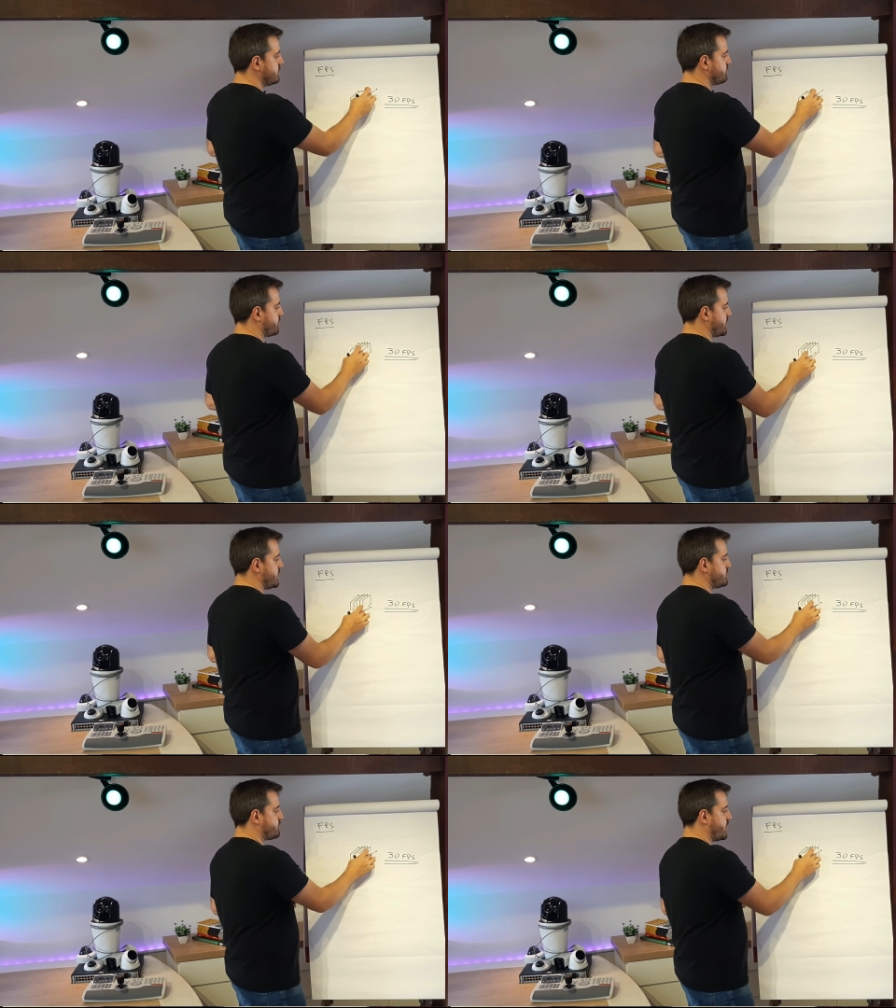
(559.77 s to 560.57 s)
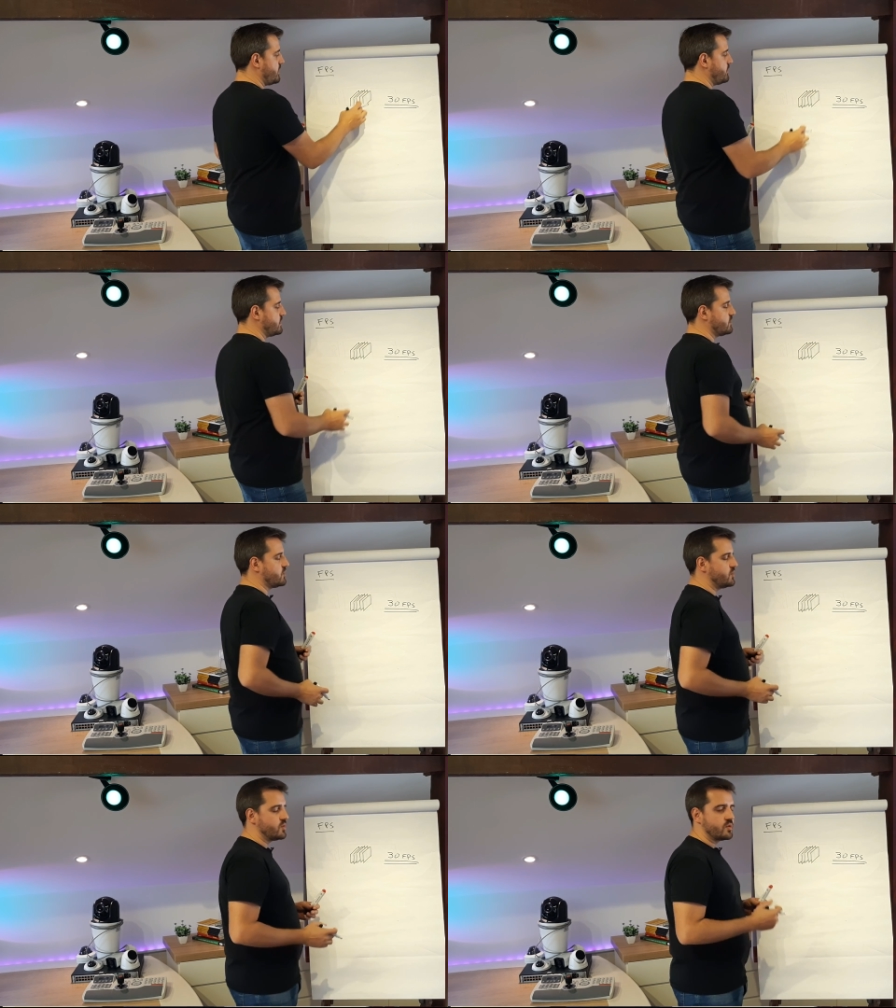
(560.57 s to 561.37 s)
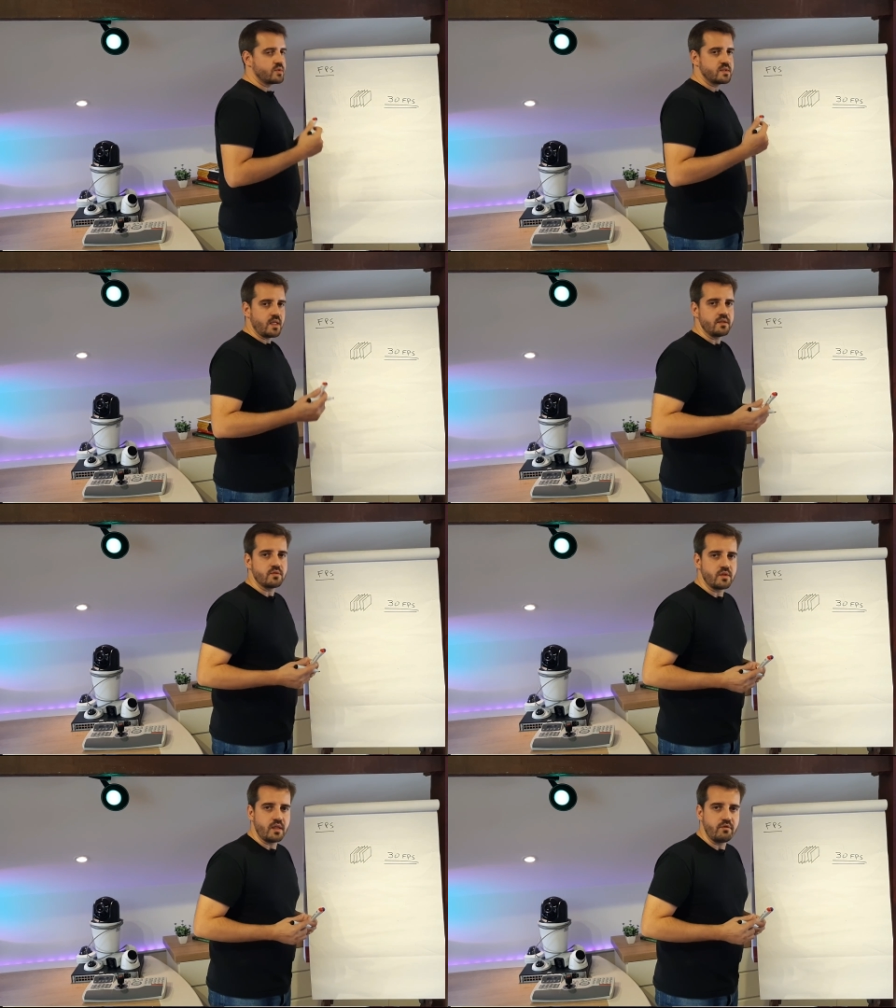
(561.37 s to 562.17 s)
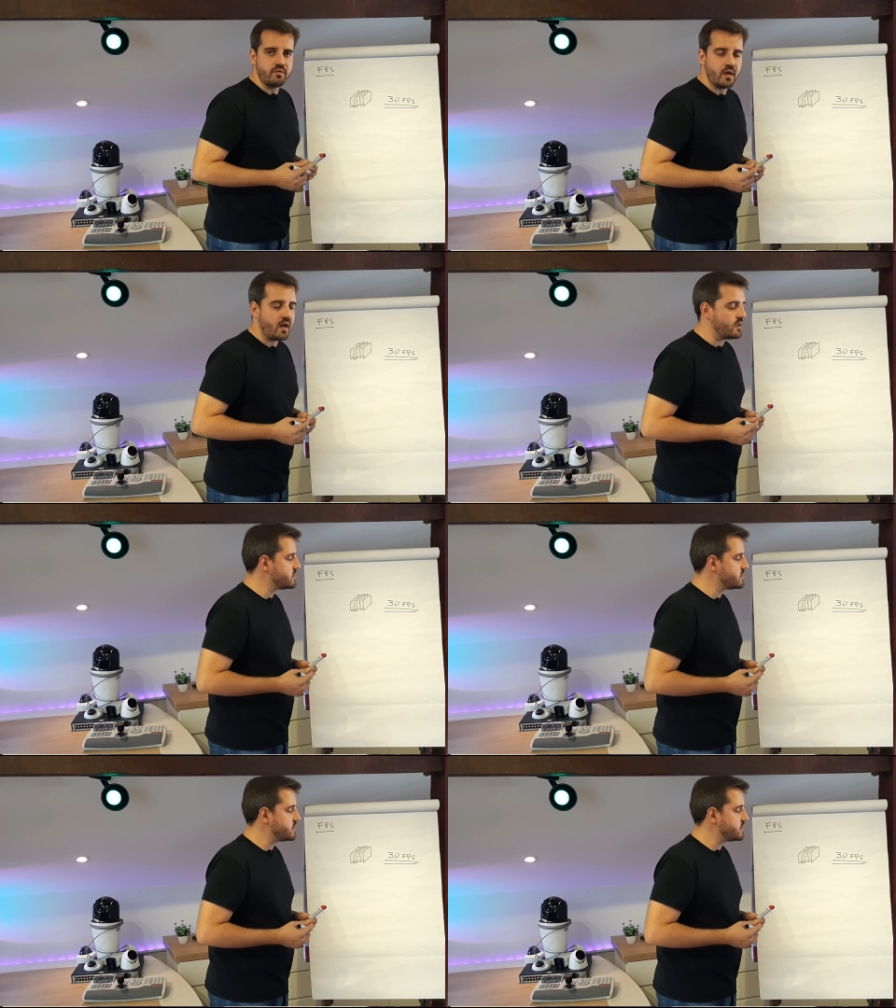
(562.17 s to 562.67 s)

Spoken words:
for each frame to send to the NVR.